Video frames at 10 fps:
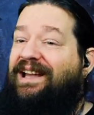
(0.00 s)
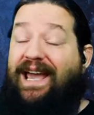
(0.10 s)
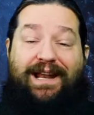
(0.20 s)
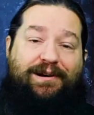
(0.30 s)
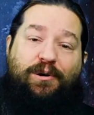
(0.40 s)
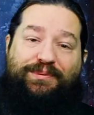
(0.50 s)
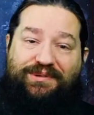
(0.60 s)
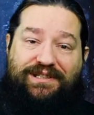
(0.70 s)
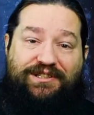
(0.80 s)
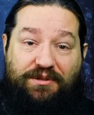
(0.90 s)
And I hope you
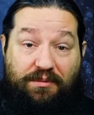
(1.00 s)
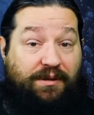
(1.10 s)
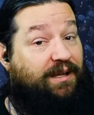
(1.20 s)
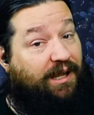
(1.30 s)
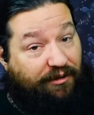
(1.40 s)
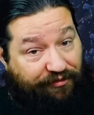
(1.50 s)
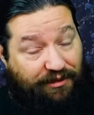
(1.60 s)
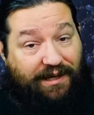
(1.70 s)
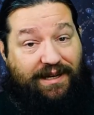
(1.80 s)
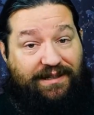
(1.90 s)
did too. If you
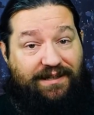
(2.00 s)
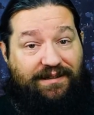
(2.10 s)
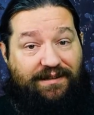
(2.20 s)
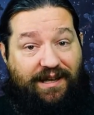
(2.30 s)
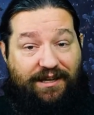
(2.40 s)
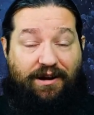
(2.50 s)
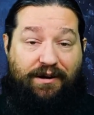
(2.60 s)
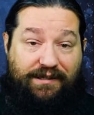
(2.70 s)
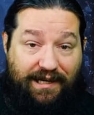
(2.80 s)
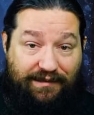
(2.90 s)
did and you
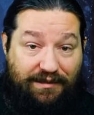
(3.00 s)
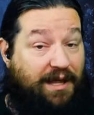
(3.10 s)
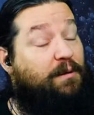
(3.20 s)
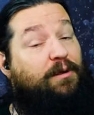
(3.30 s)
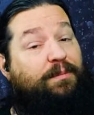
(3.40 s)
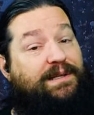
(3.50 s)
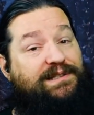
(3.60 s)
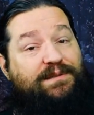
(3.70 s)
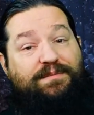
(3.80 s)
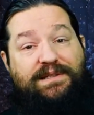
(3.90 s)
aren't yet, by all
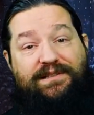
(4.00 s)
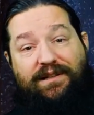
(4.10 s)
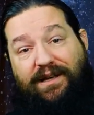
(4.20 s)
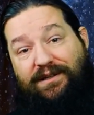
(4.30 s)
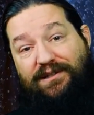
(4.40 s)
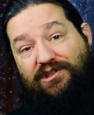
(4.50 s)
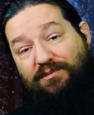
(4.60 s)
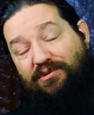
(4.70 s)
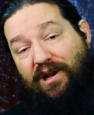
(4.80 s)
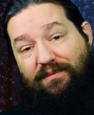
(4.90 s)
means, please like,
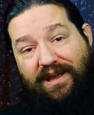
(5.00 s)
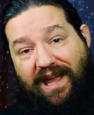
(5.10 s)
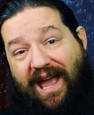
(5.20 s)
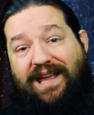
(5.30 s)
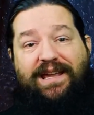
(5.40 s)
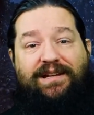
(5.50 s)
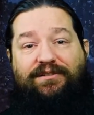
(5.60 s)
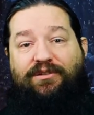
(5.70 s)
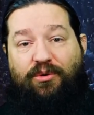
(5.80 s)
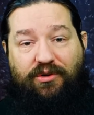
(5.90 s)
subscribe, and get
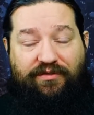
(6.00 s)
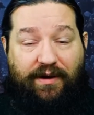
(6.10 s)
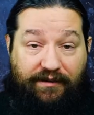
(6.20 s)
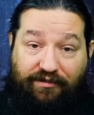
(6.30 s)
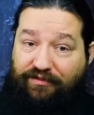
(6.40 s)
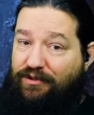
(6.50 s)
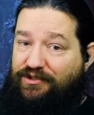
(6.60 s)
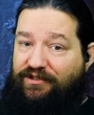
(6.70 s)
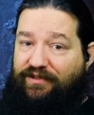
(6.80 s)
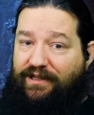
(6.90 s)
notified for
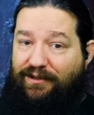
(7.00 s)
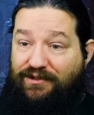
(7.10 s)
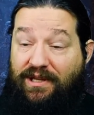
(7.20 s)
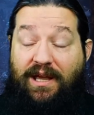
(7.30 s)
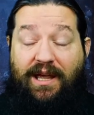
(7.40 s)
future videos.